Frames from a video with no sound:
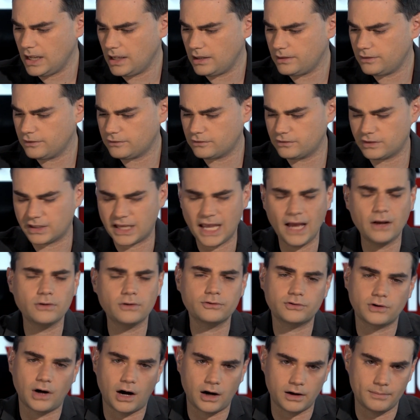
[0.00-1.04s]
Uh, this is the
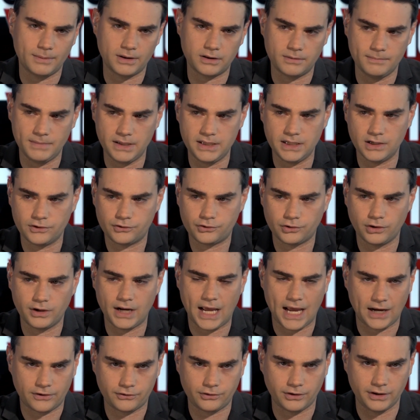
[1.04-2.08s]
counter argument. The media should
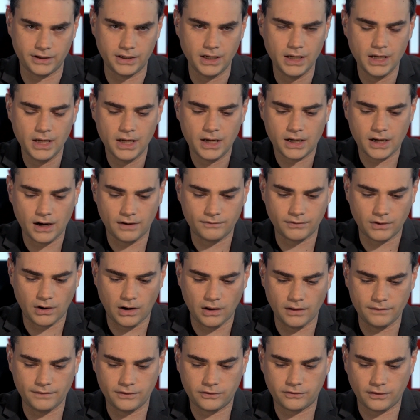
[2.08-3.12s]
actually cover
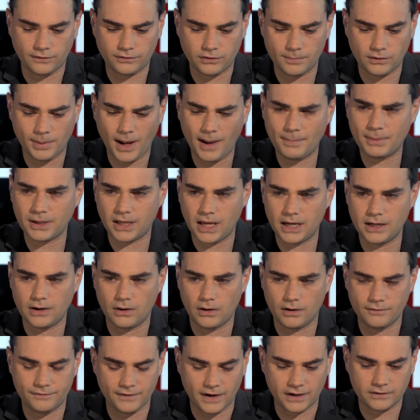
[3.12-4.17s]
all of this stuff. So the
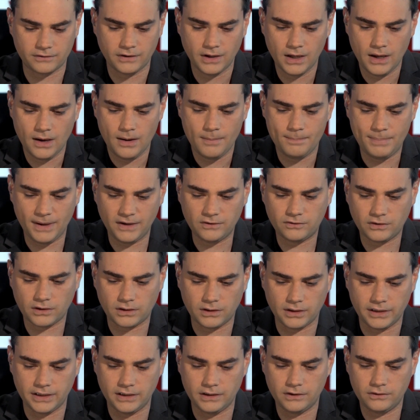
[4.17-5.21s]
Papageno effect
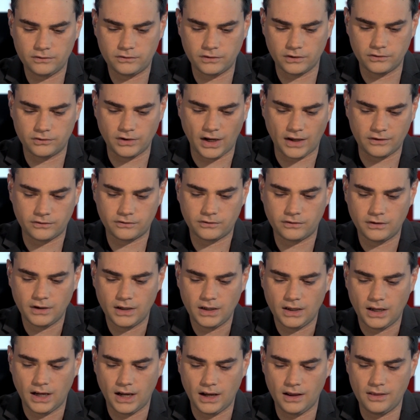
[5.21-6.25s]
basically suggests
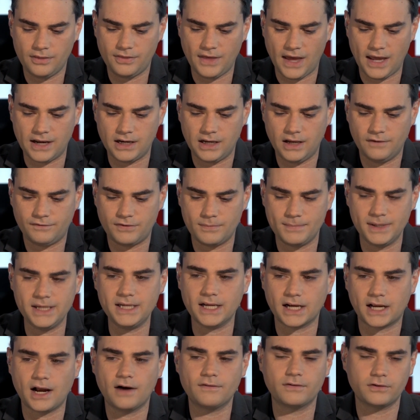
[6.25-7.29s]
uh, that if the
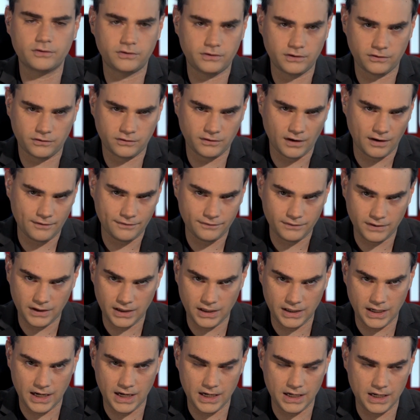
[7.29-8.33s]
media covers this stuff
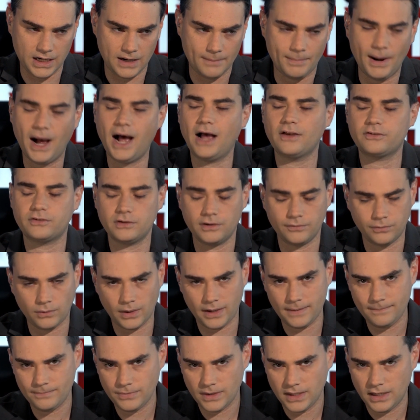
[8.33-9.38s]
in a, in a positive
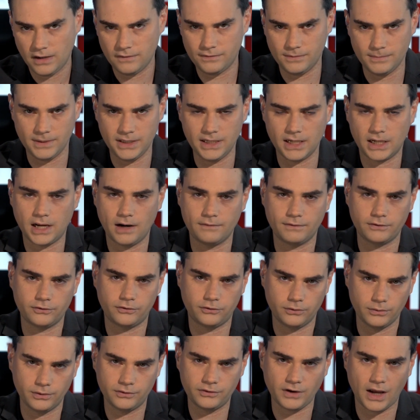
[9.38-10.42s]
way, if the media
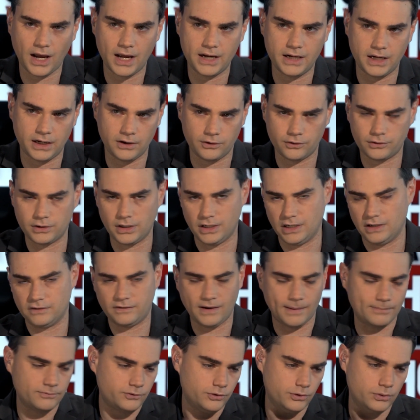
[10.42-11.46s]
covers suicide in, in, an
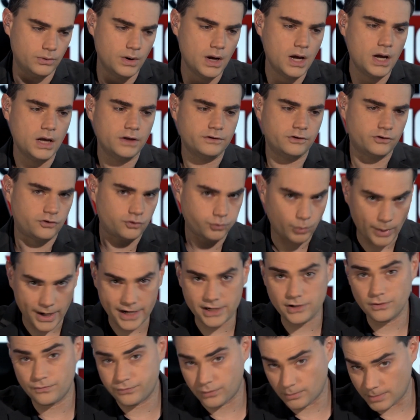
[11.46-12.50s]
attempt to
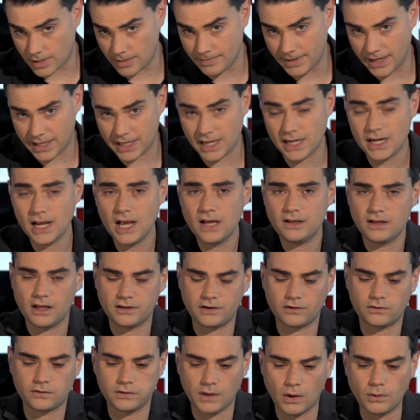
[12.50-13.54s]
dissuade you from committing it,
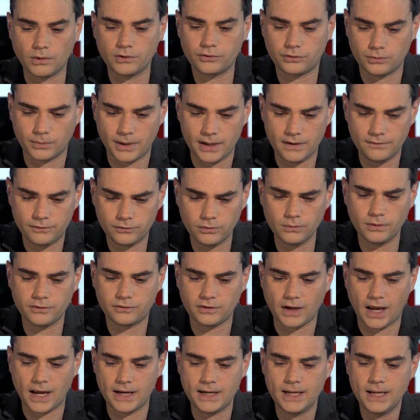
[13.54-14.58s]
that this lowers the rate of
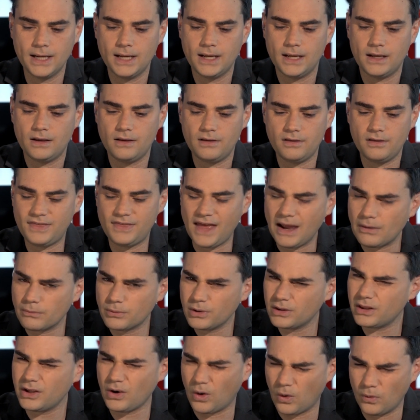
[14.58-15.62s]
suicide
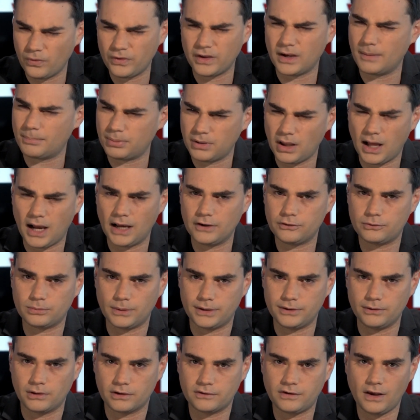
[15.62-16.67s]
that really only
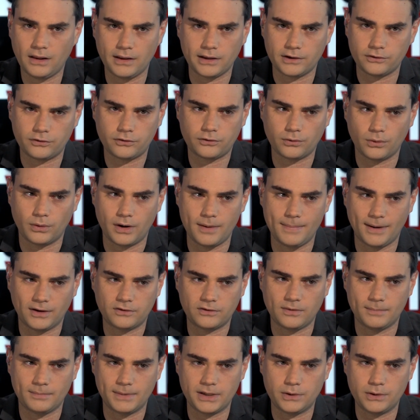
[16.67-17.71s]
applies when you are telling a story
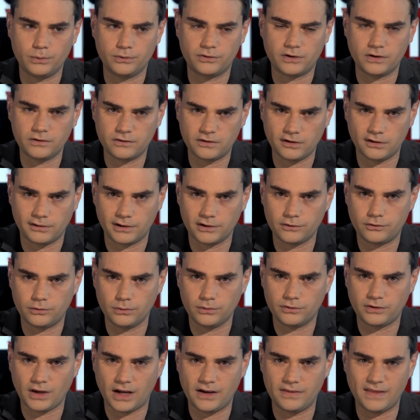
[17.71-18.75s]
about somebody who's considering
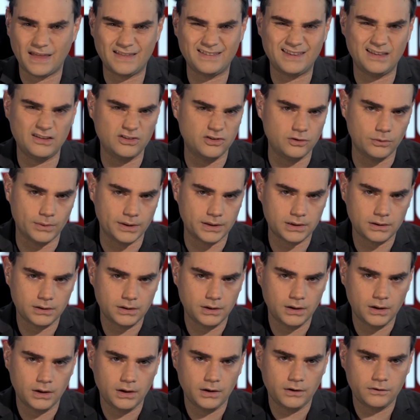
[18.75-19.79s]
suicide and then didn't do it.
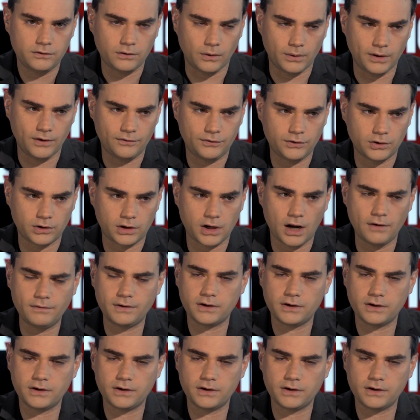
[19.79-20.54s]
So if you're